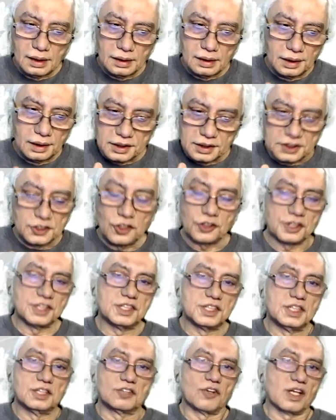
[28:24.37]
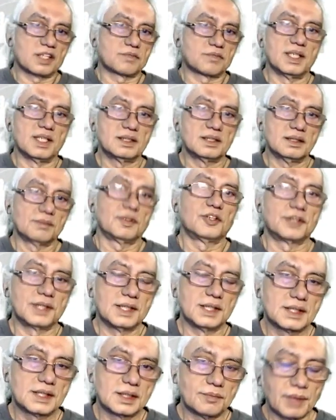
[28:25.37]
it is not easy to explain about
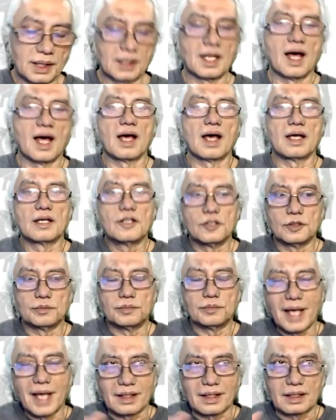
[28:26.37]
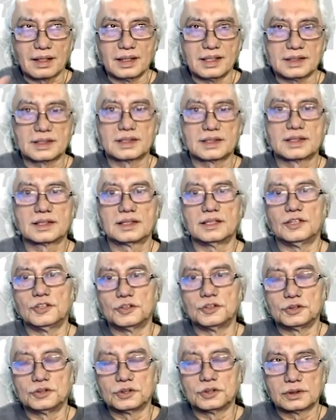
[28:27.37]
this, but I hope at least
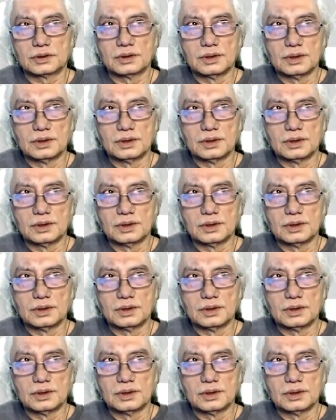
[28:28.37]
you